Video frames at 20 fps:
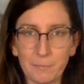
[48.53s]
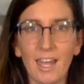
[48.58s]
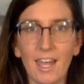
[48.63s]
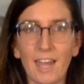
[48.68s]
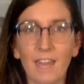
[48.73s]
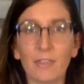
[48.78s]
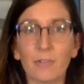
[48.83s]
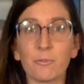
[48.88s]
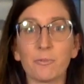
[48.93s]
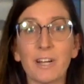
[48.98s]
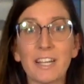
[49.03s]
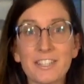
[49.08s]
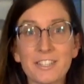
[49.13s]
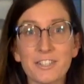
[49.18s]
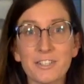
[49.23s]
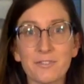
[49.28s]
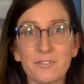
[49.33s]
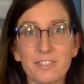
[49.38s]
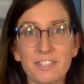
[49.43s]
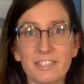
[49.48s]
And the rest
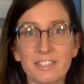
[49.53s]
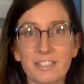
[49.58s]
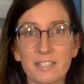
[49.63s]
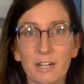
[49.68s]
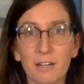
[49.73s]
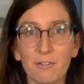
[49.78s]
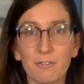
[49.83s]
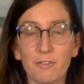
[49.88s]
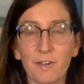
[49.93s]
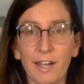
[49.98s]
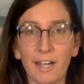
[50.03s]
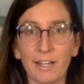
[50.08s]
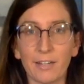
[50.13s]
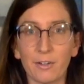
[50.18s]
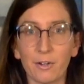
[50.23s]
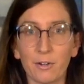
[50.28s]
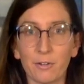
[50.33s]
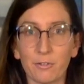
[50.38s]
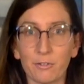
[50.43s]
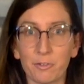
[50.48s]
of the stuff I
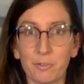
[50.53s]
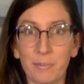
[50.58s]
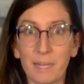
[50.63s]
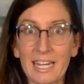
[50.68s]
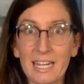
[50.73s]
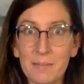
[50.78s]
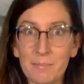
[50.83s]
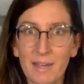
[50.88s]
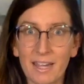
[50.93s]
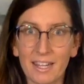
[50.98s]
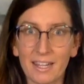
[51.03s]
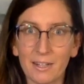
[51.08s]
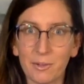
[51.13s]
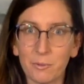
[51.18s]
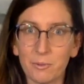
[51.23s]
got from eBay,